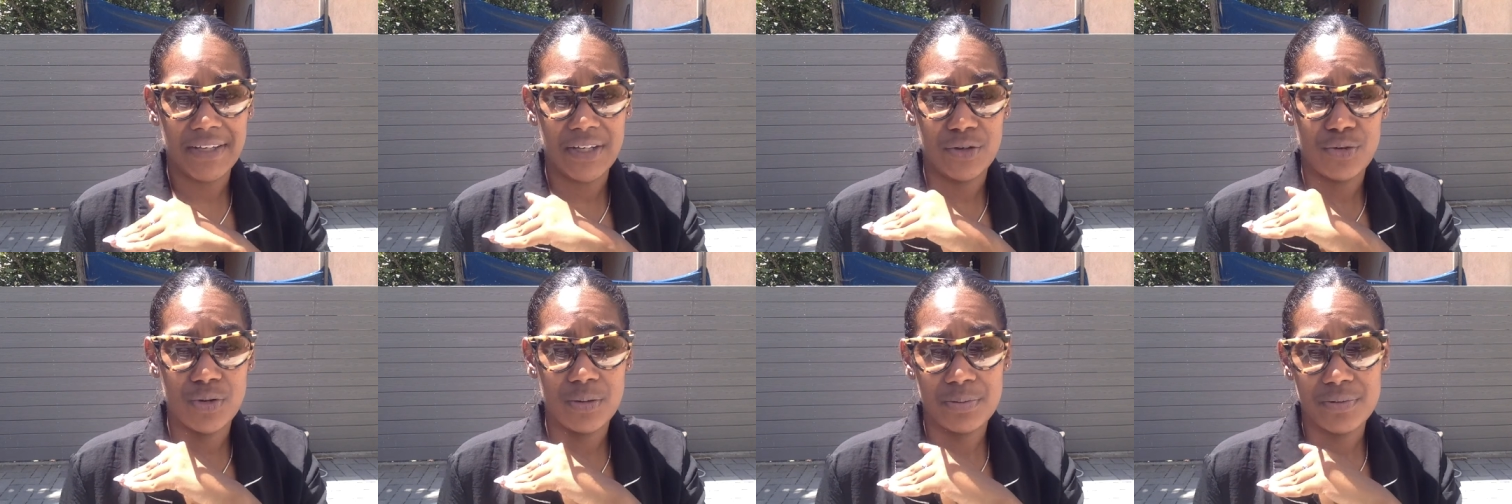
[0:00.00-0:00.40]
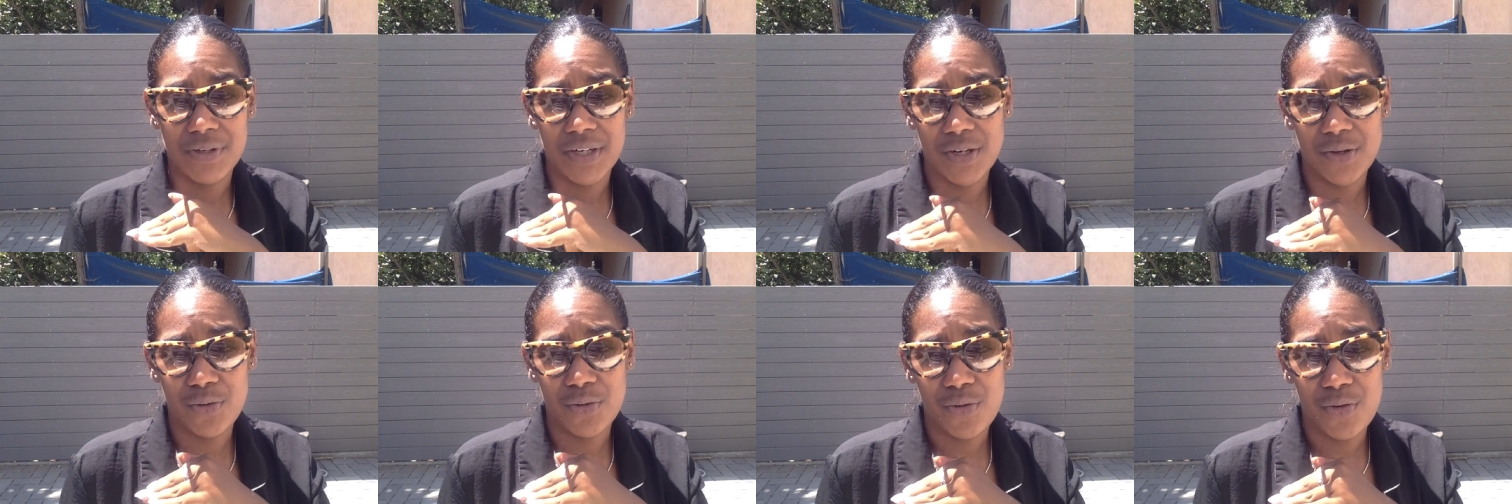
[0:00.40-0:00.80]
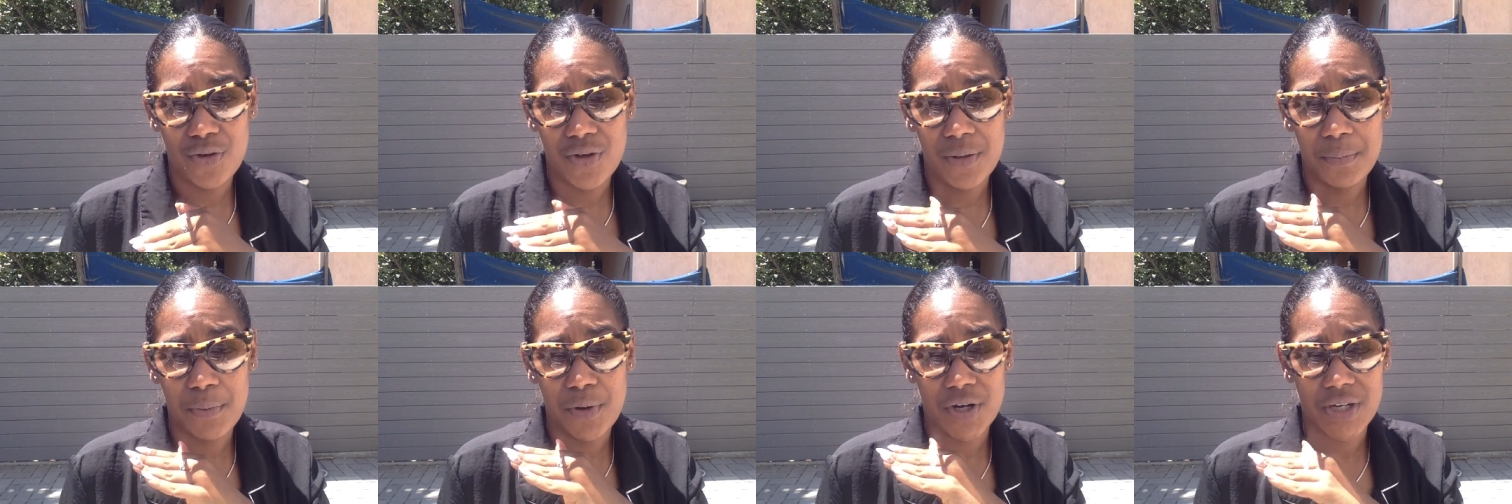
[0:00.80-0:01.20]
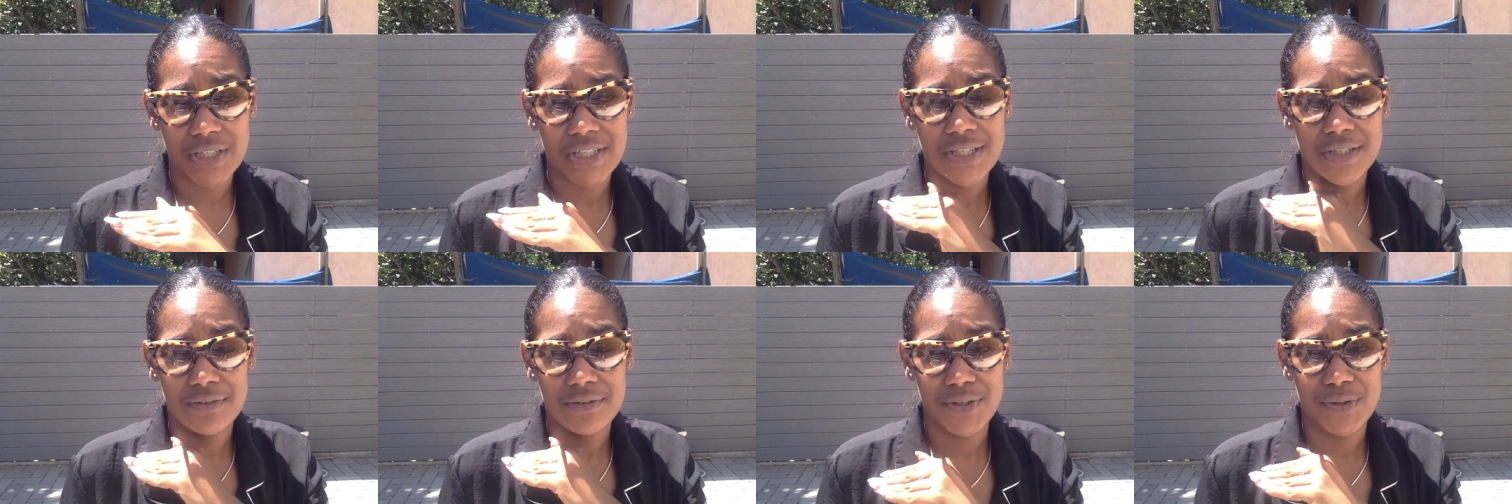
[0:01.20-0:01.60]
incorporated all
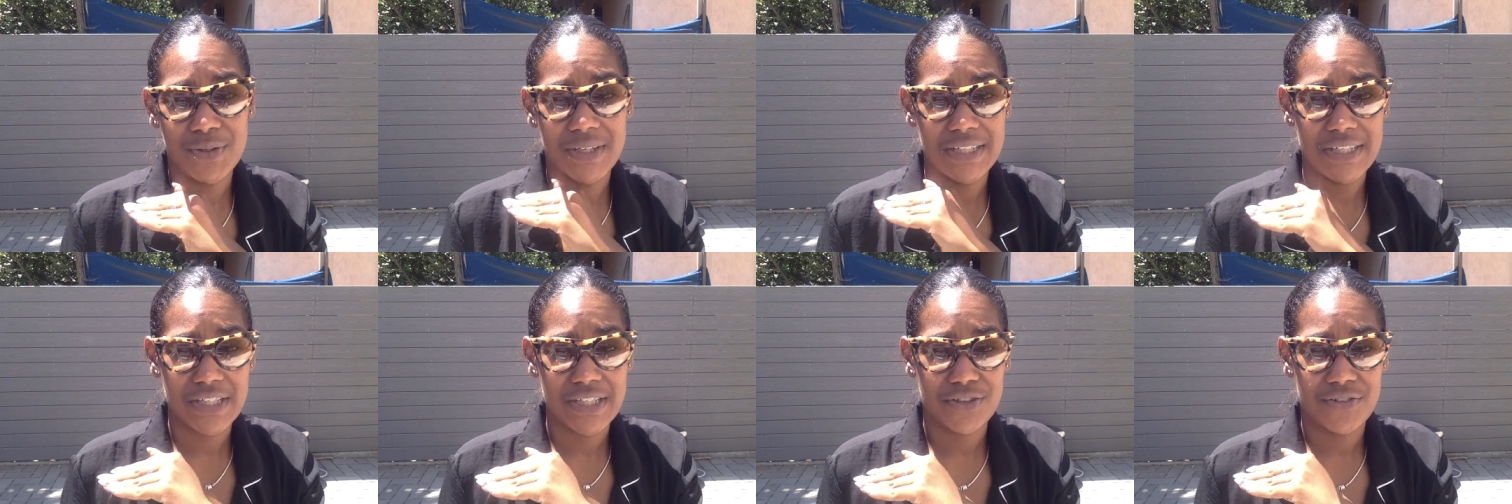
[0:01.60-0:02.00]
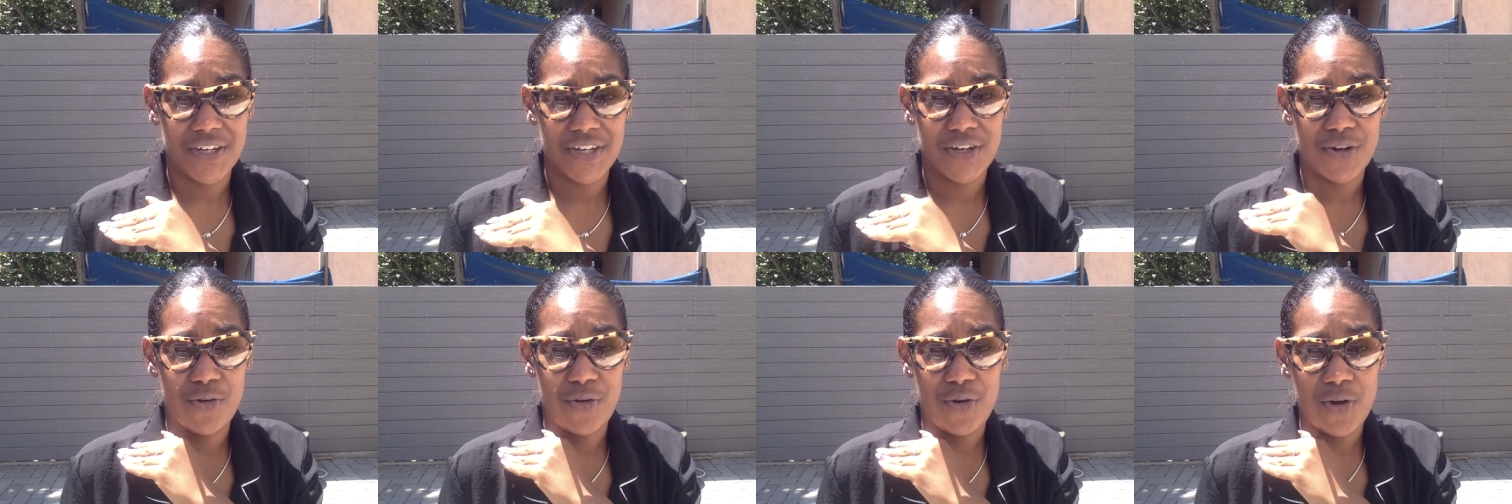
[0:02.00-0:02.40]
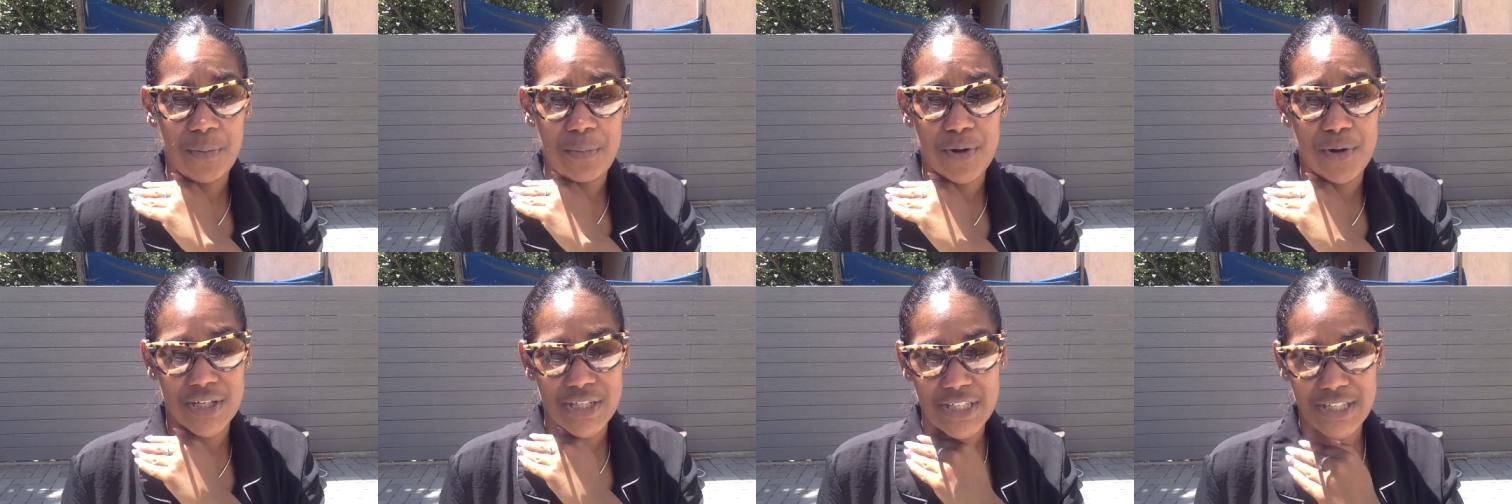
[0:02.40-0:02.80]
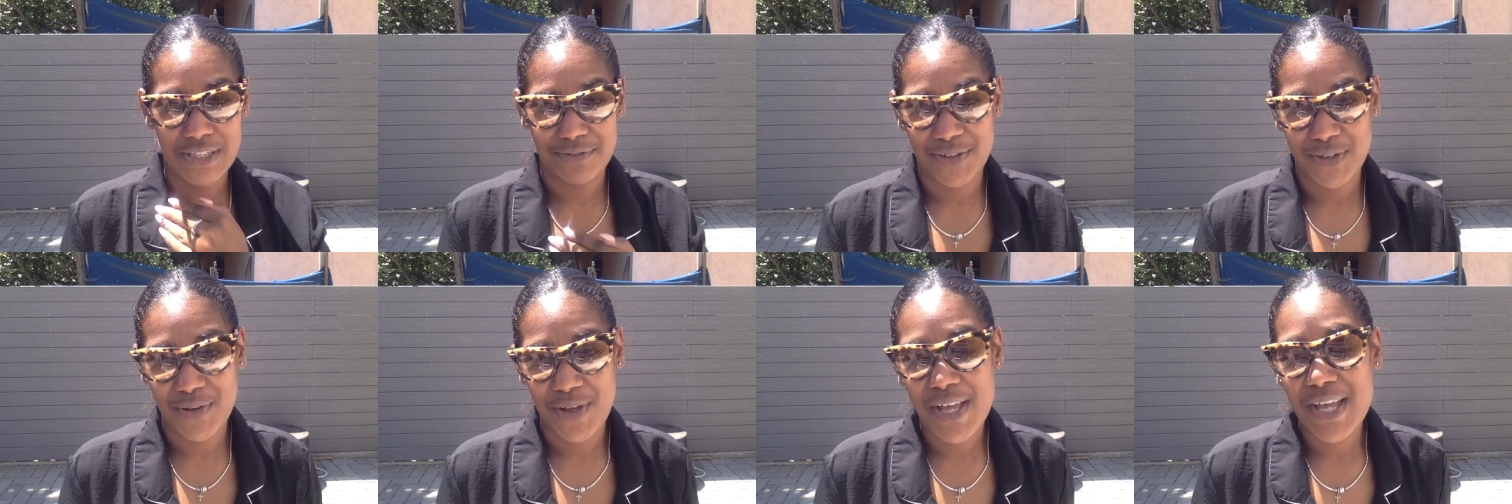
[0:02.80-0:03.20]
parts of you, integrated all parts of
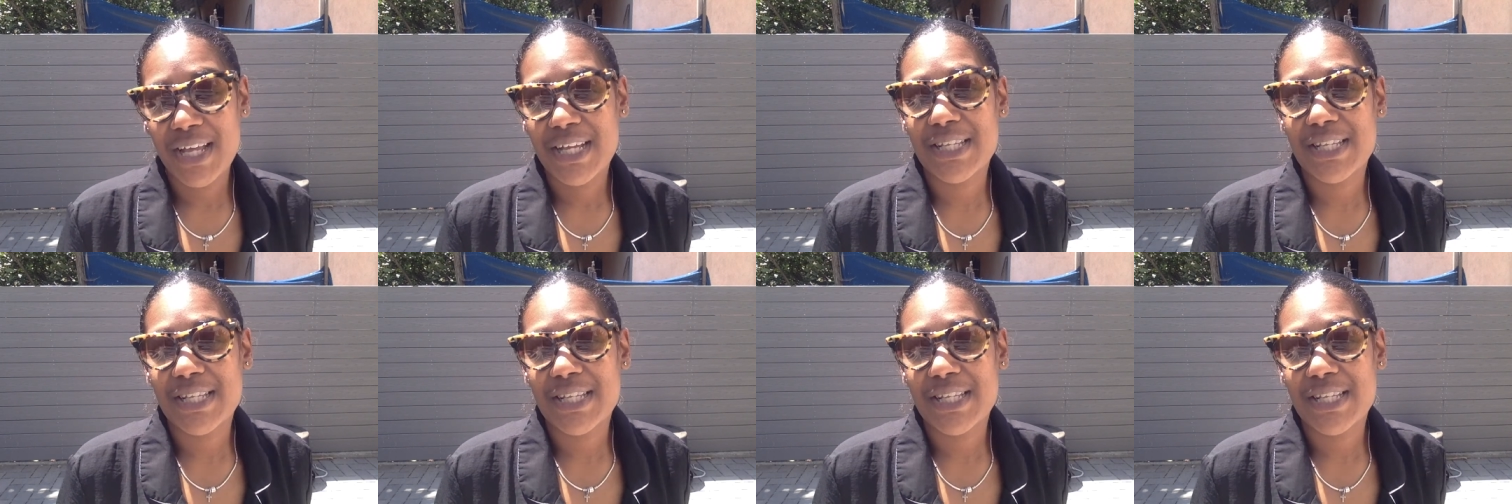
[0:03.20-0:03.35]
you.